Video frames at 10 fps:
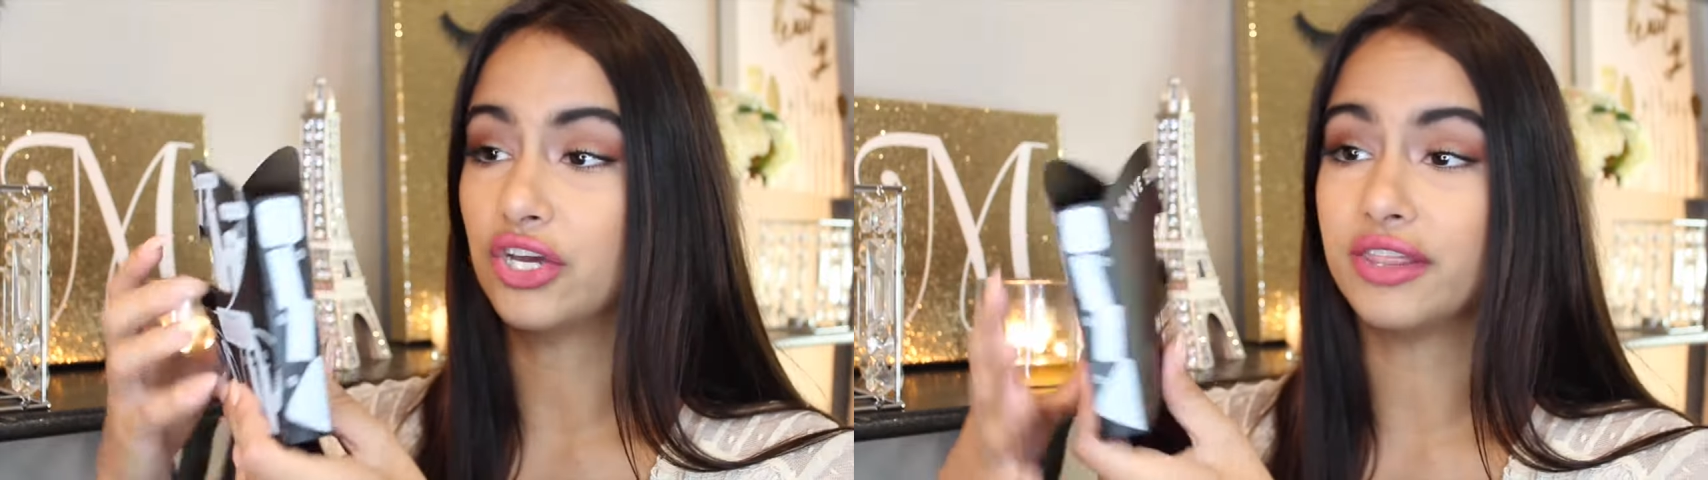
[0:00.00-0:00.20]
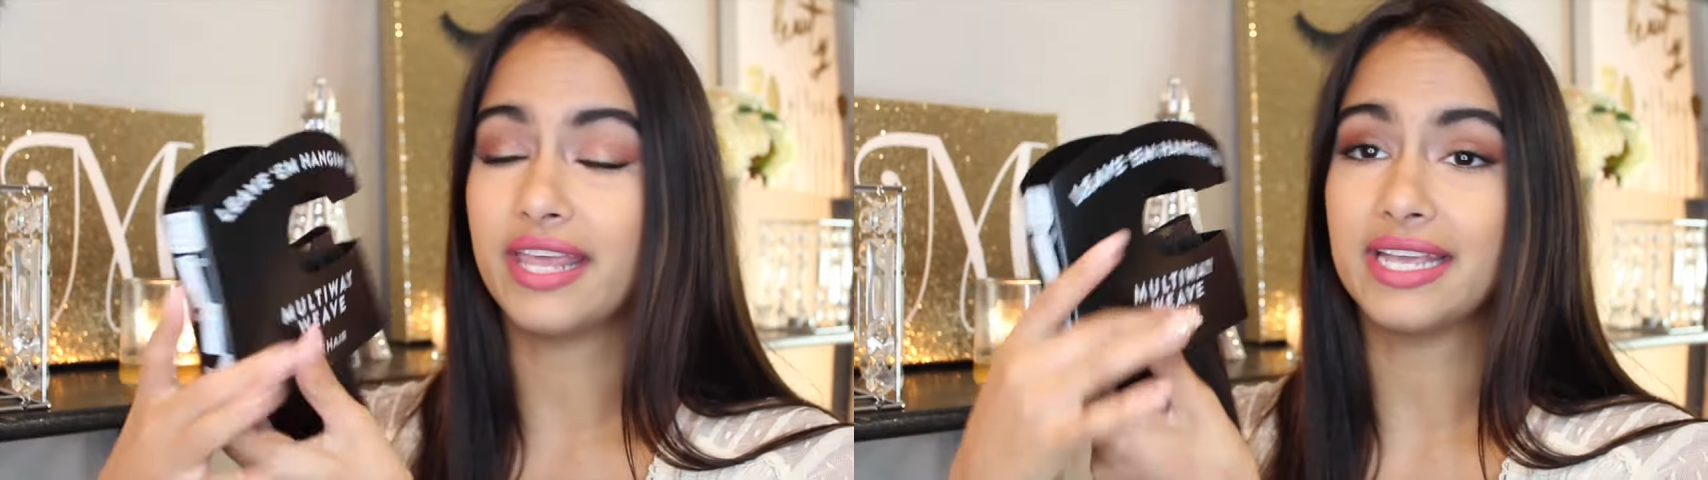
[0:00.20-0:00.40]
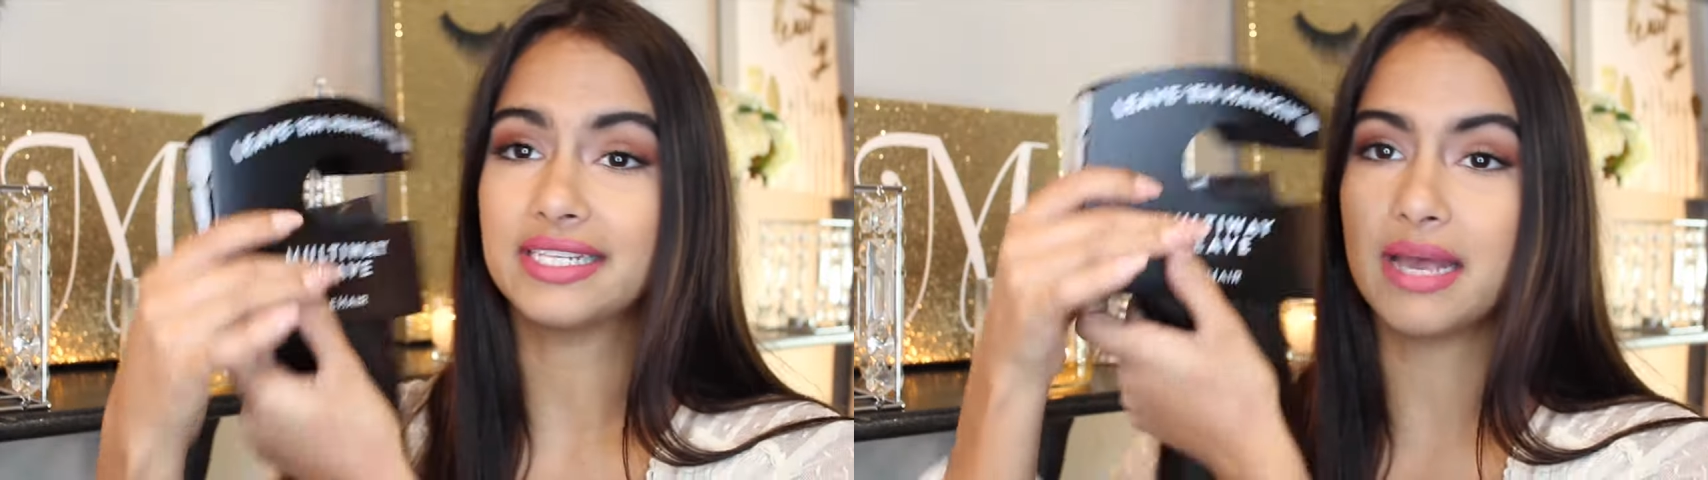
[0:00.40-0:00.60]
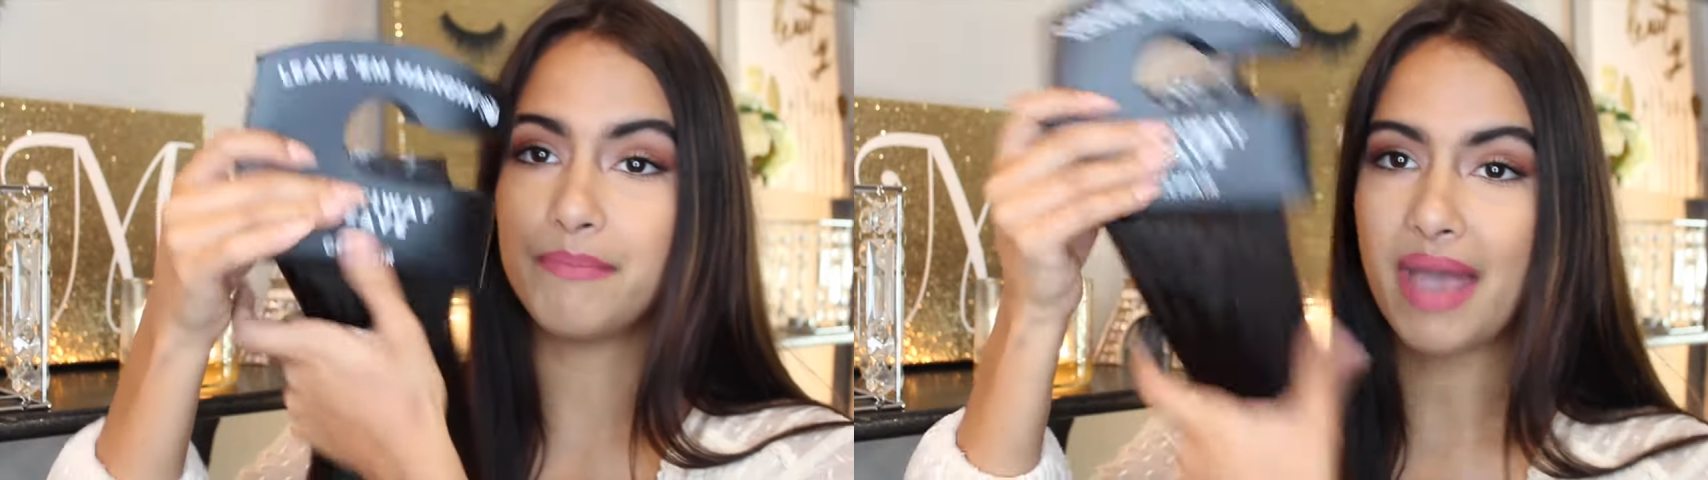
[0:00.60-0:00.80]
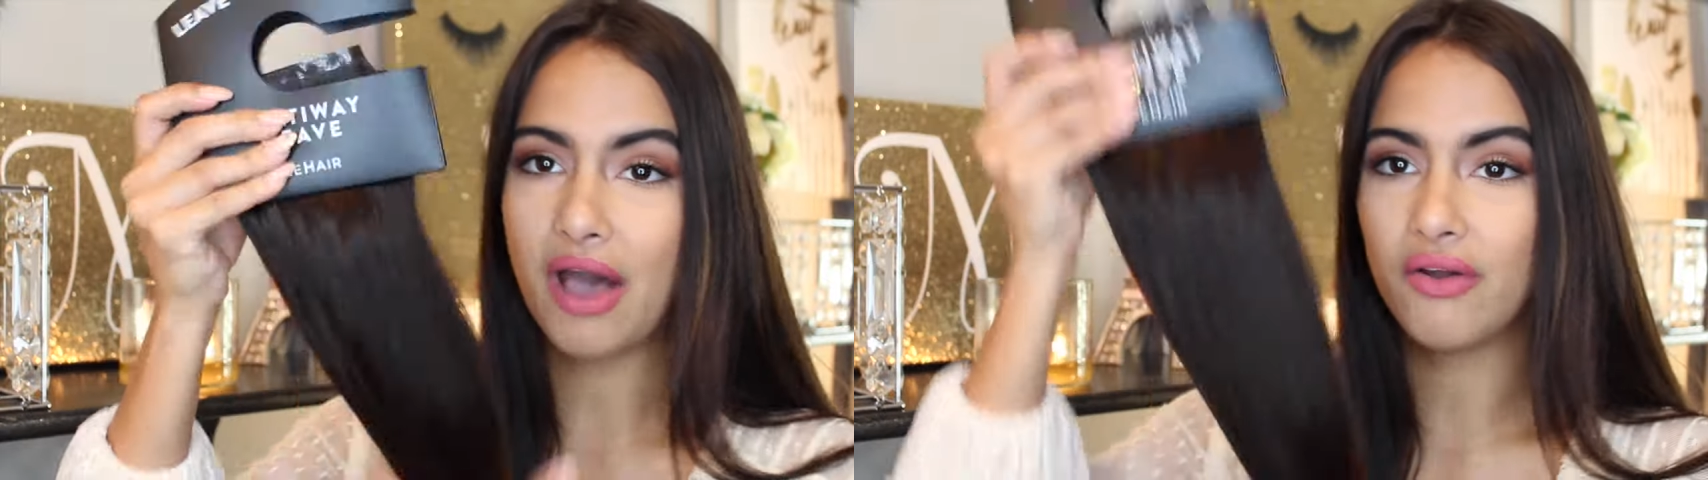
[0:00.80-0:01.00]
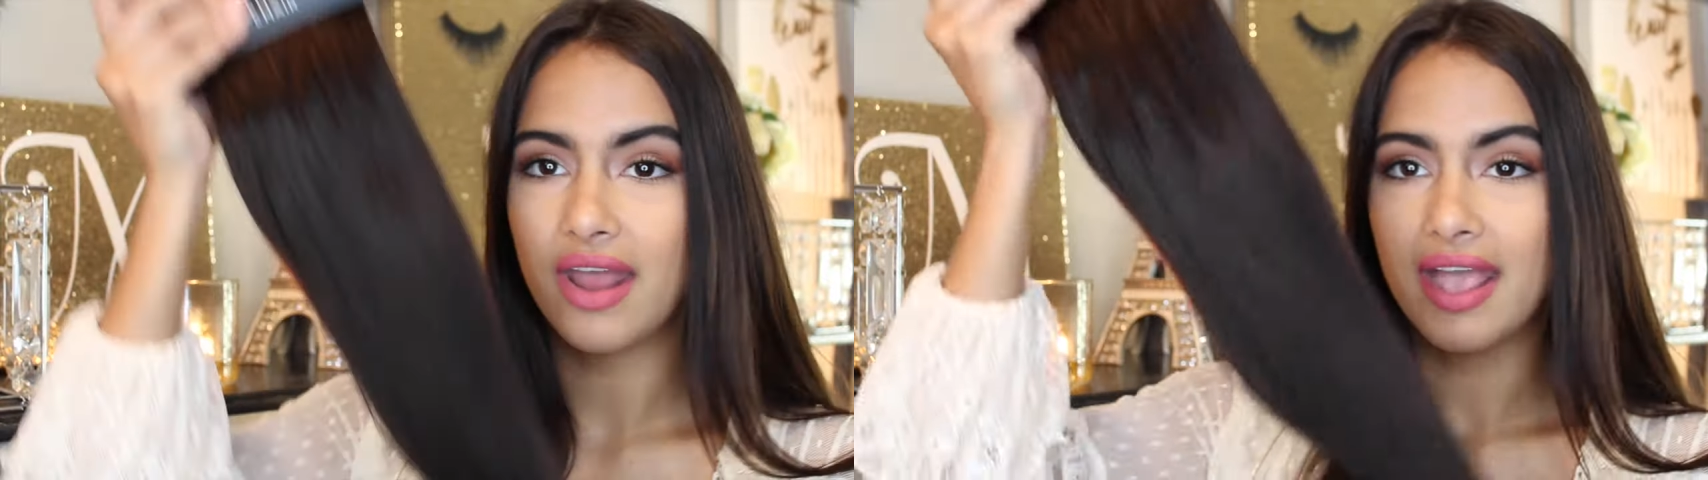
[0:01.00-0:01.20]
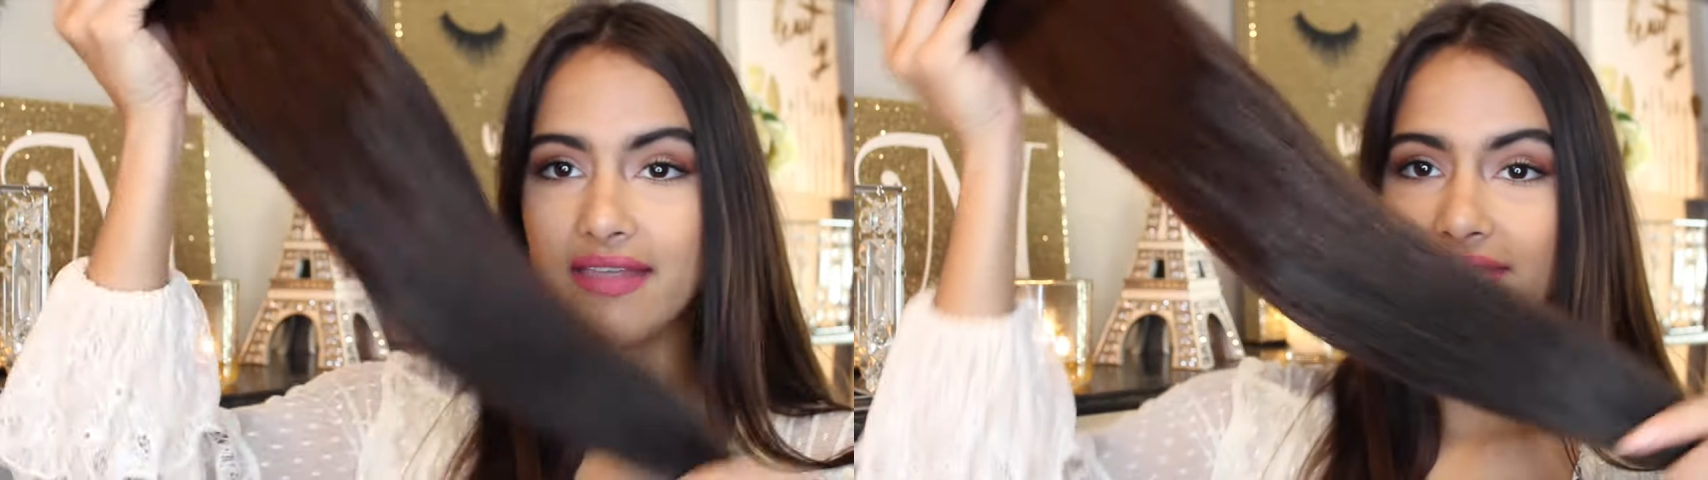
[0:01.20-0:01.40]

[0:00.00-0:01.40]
good things about